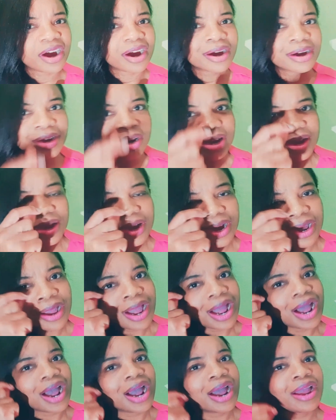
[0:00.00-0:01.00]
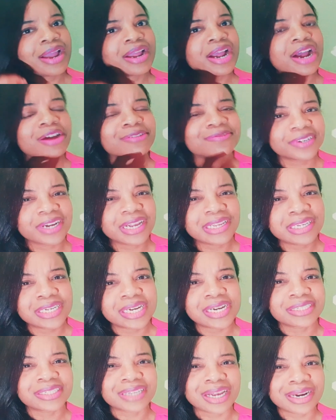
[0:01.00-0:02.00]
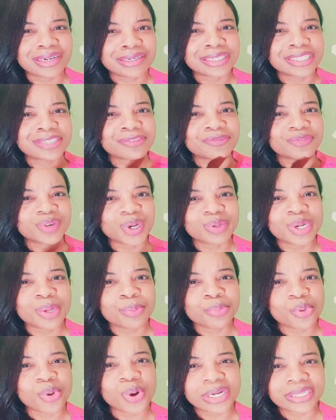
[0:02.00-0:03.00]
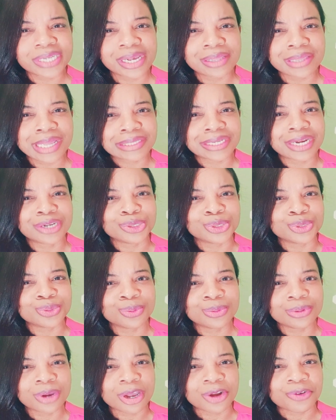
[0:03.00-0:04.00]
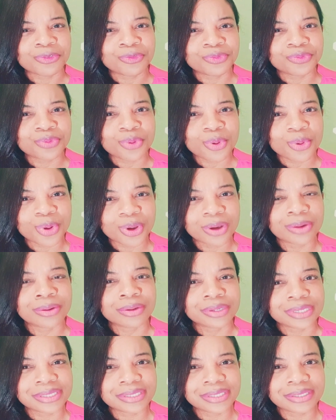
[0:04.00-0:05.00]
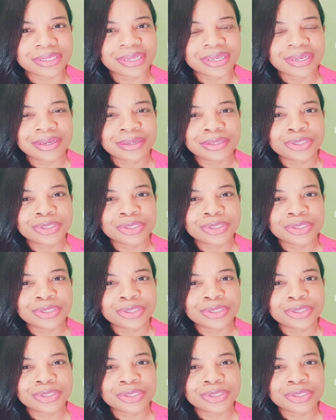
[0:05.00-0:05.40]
far, I have realized that it is very important that I do not focus